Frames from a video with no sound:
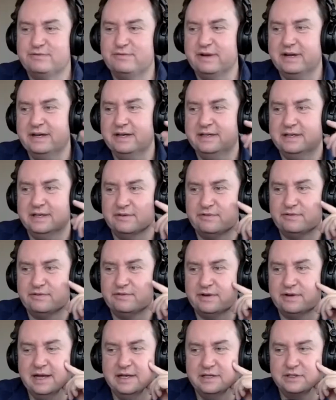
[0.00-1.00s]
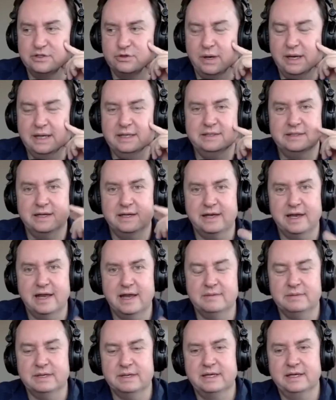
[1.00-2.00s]
very different and it's quite
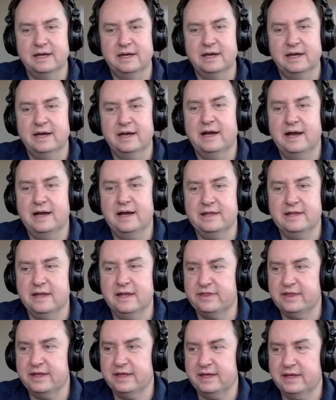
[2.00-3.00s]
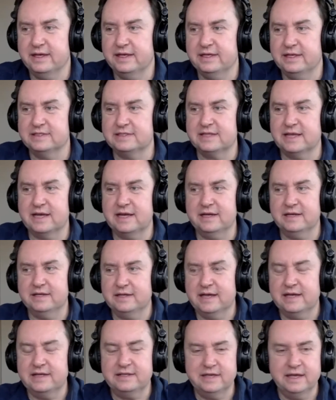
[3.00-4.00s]
dynamic uh, I, I think it is that
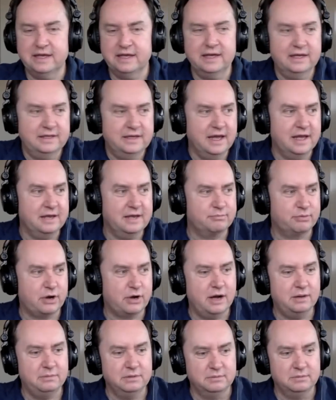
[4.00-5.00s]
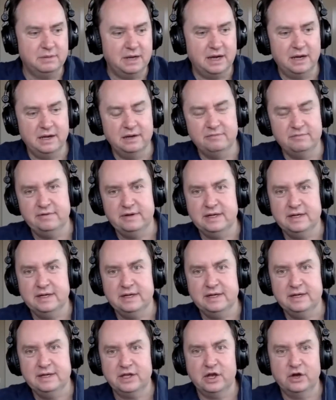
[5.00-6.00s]
that yin and yang problem of
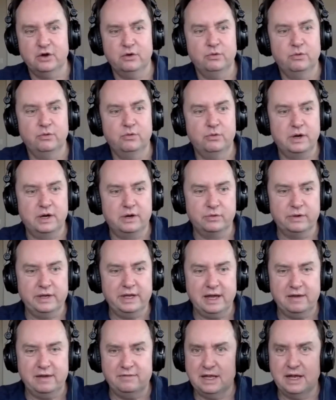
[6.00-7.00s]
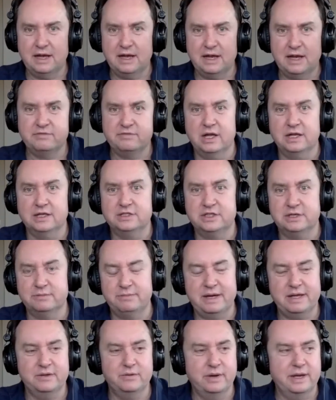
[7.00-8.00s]
you know where we have a lot of knowledge and
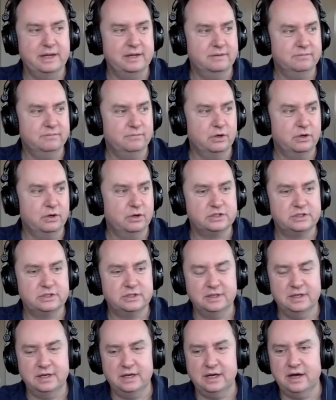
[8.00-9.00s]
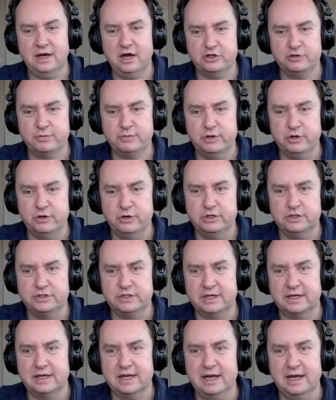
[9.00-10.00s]
by the way most uh, entrepreneurs
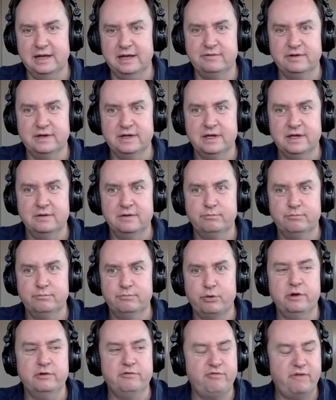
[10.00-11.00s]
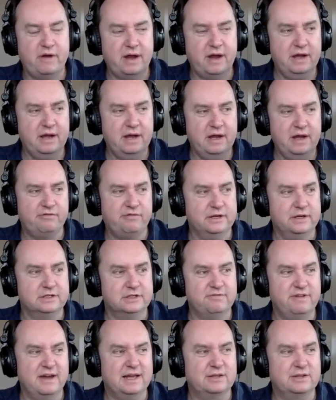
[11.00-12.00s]
are kind of born firefighters
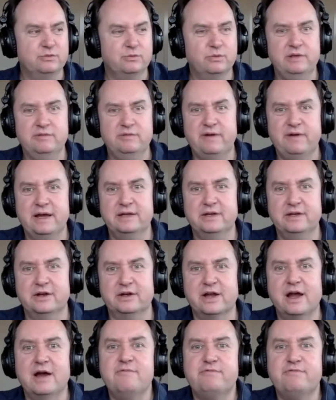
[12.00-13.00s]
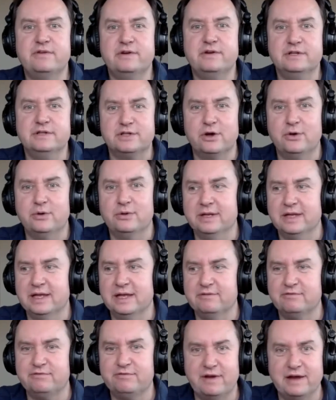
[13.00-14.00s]
in fact we find our comfort zone
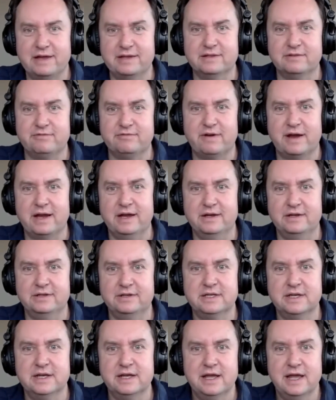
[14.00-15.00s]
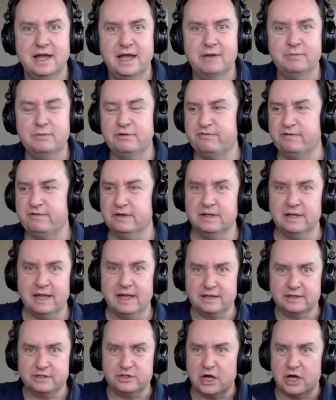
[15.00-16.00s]
in fighting the fires and we feel
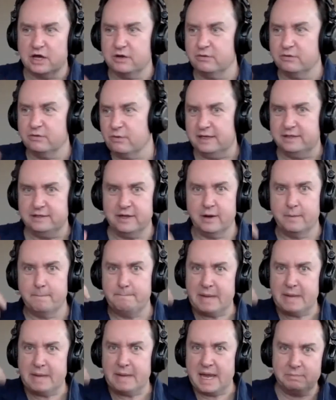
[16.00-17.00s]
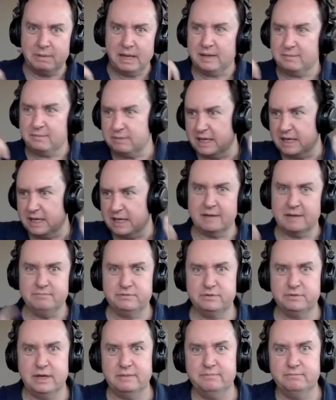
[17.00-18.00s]
like john wayne you know bang bang bang i'm,
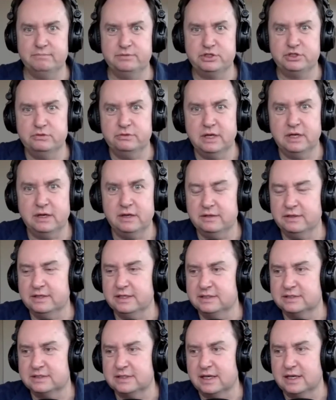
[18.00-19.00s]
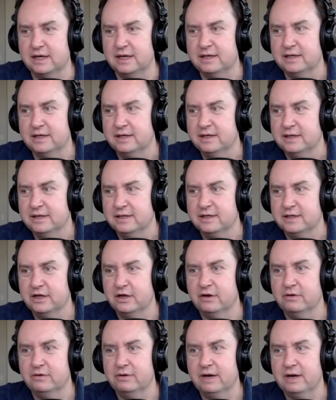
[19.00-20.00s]
I'm shooting all these uh, you
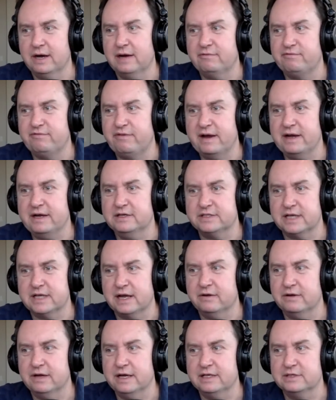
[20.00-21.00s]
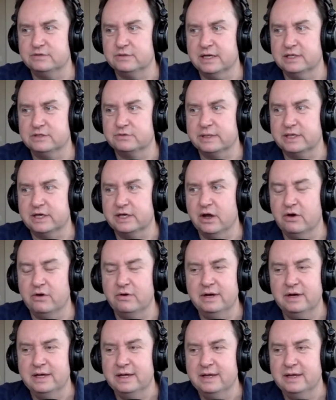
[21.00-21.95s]
know uh, fires out as as we go